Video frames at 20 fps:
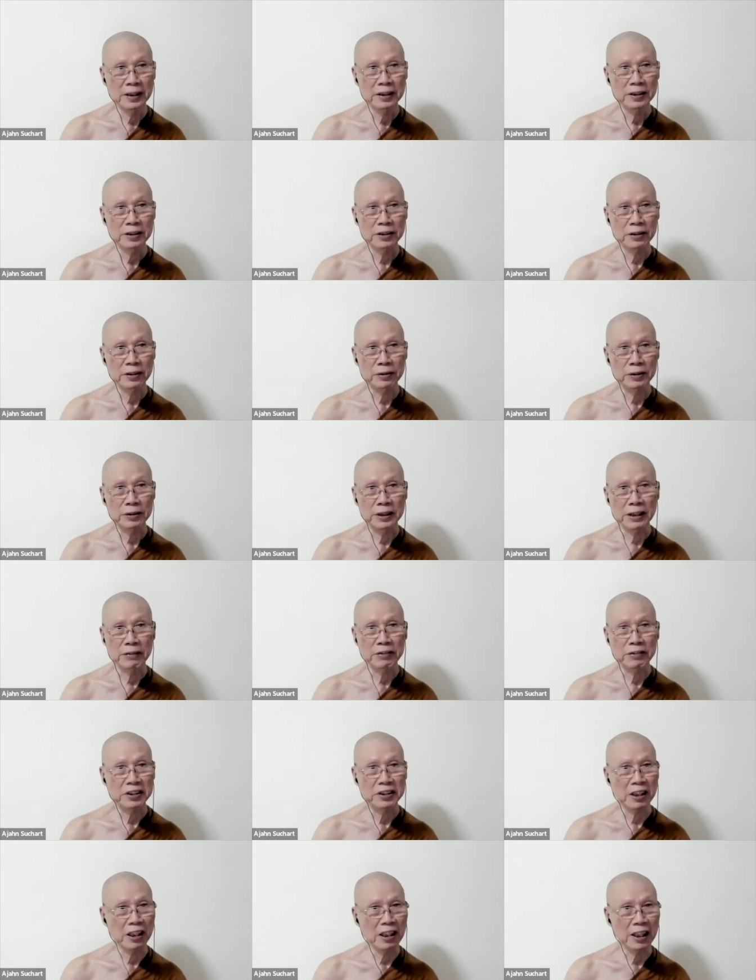So there
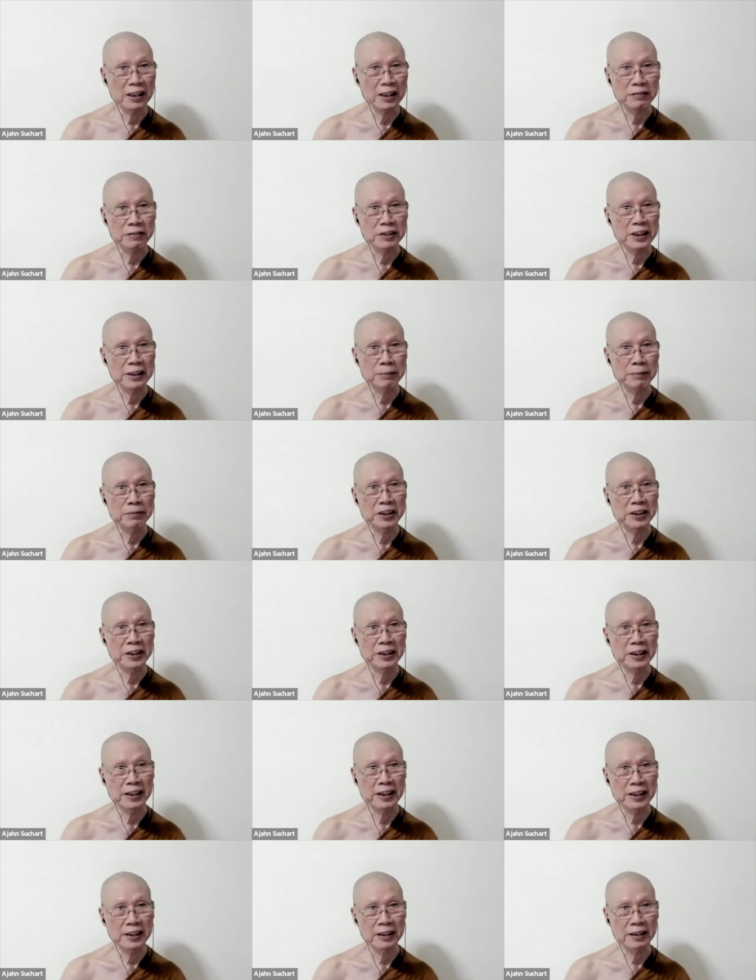was a lot of tips in
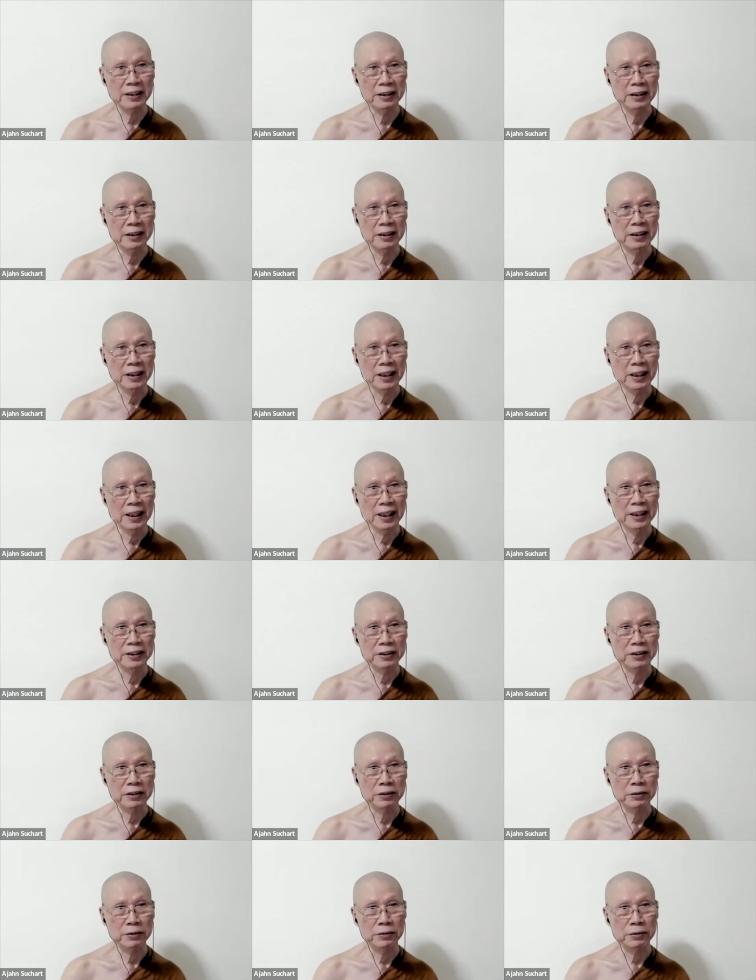there
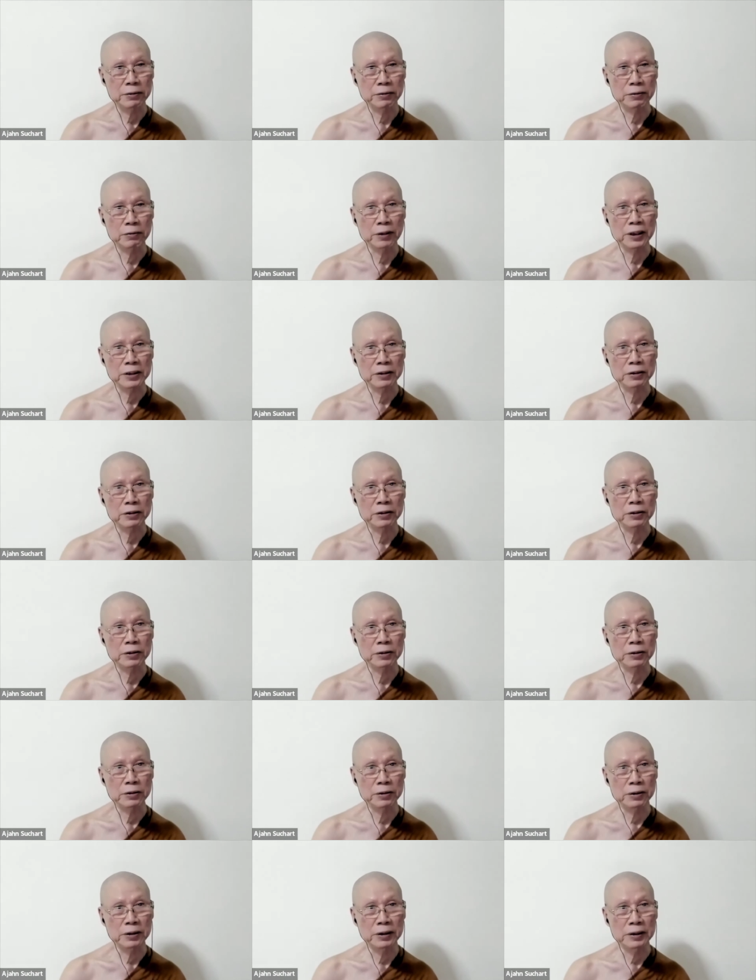as to what to
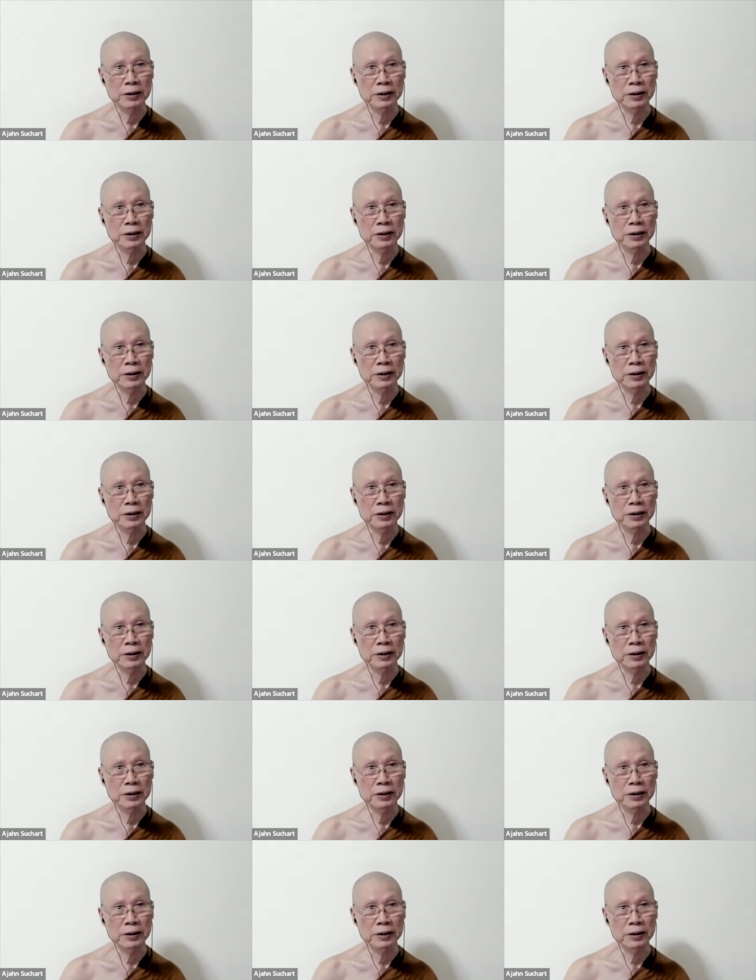do.